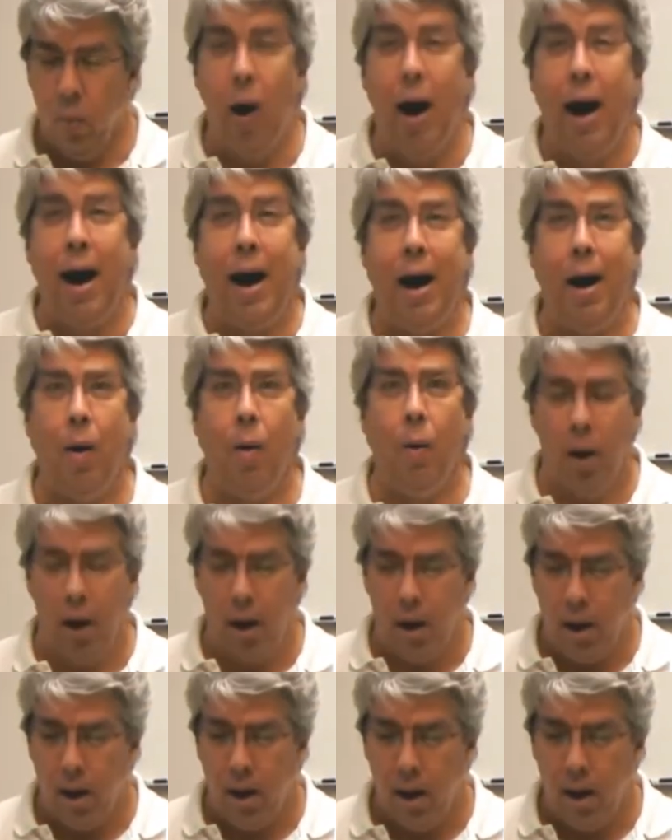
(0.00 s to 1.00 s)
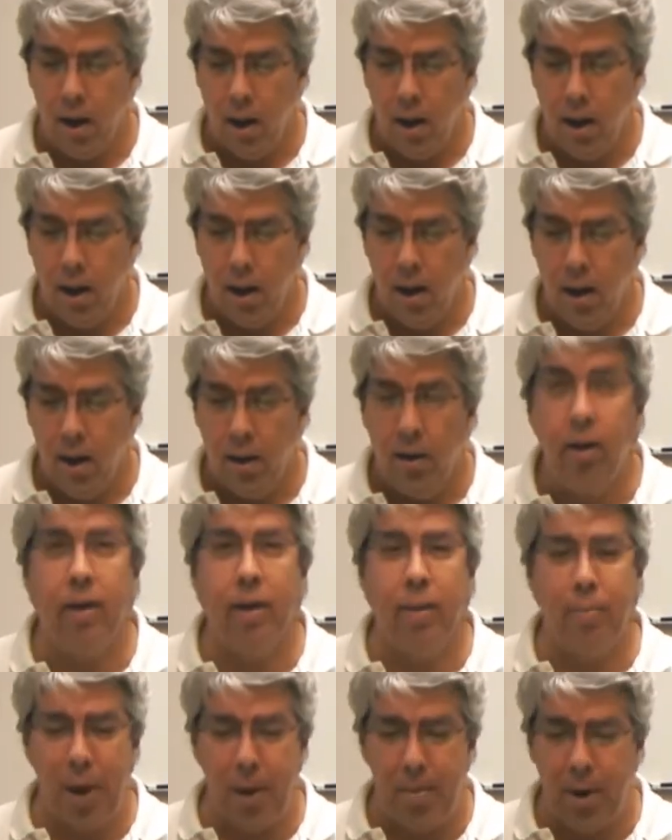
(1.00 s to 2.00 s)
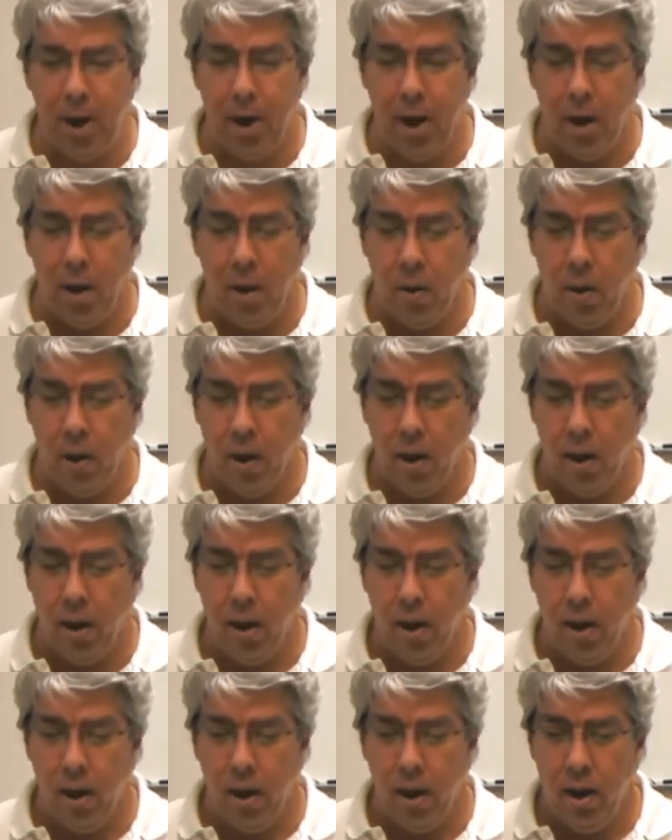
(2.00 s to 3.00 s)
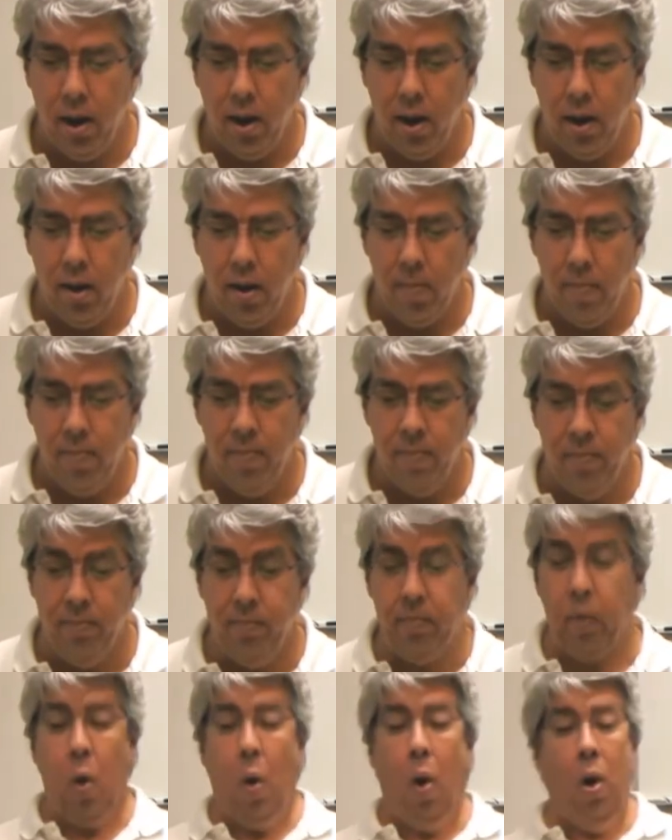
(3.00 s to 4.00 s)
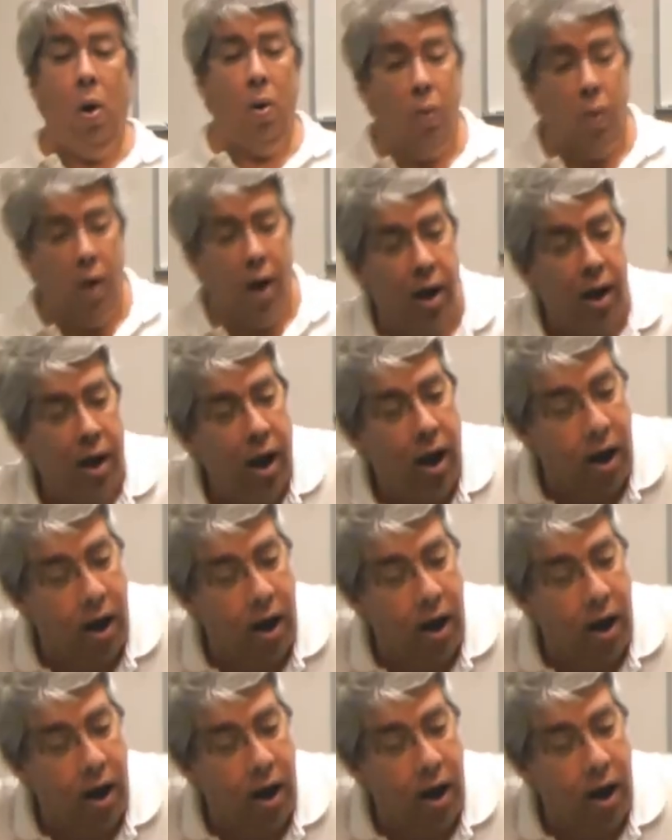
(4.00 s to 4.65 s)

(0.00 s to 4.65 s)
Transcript: Wow! Look at that baby go! Mm, oh,